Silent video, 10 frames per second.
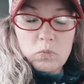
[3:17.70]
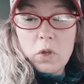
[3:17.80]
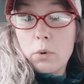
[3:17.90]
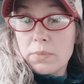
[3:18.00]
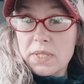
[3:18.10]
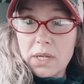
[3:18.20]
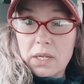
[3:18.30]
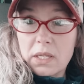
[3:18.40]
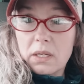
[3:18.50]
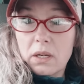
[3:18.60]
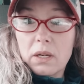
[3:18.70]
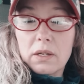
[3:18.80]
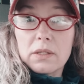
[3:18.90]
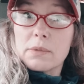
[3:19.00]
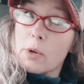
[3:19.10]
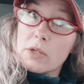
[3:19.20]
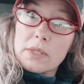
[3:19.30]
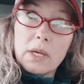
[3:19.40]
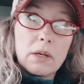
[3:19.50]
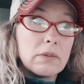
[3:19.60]
homesteading on a small
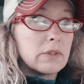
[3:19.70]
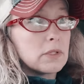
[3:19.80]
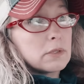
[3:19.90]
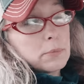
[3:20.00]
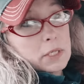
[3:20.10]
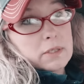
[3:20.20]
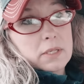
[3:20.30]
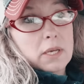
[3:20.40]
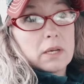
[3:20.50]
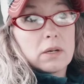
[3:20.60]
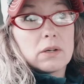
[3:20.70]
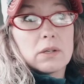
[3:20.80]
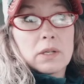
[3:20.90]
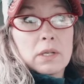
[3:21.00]
scale versus big scale,